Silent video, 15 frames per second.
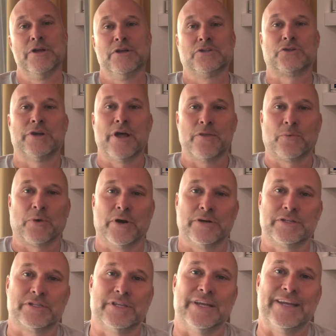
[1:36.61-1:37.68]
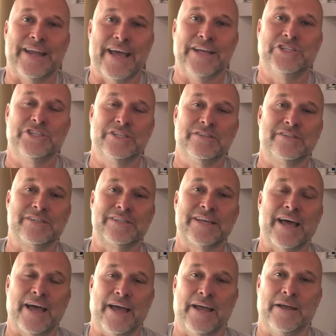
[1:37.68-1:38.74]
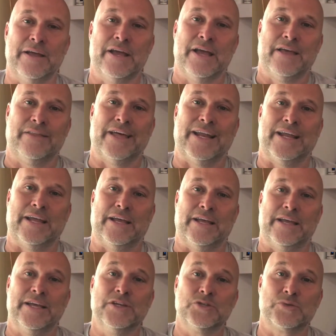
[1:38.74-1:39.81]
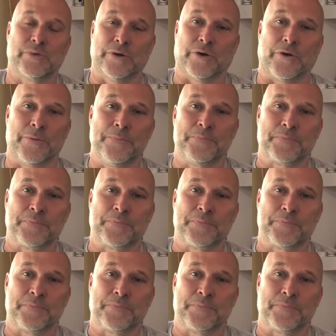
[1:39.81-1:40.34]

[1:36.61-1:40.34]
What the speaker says: So in other words, the nations say that Israel